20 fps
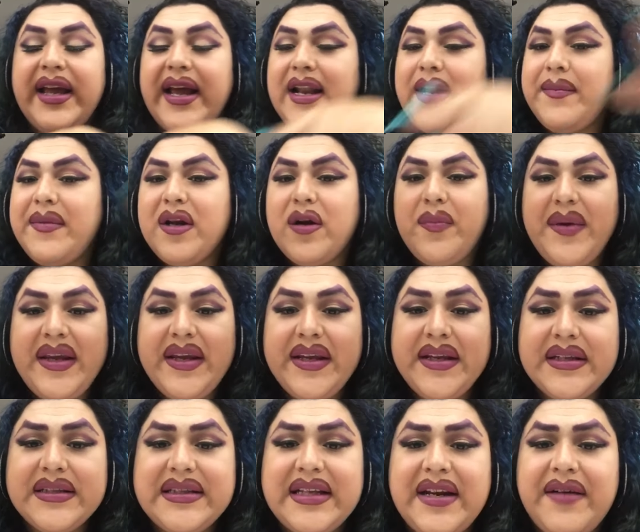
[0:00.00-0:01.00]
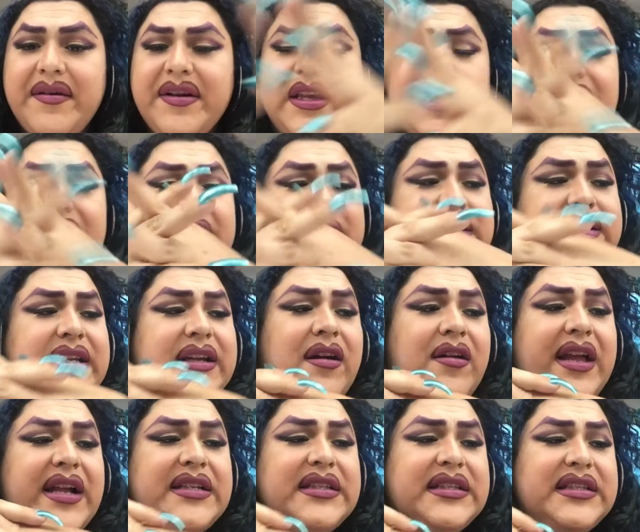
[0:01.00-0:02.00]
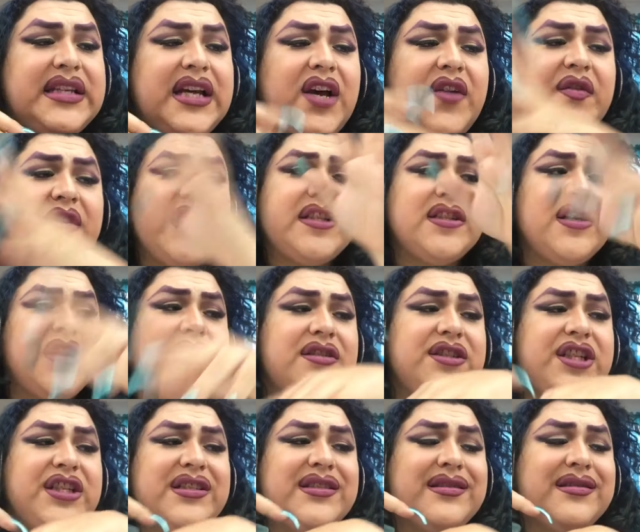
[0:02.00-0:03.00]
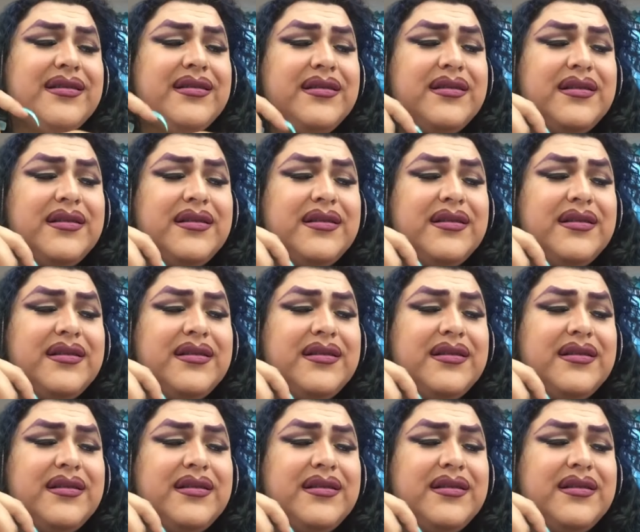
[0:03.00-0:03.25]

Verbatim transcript: LMNOP's and everything's and all that stuff. And I start just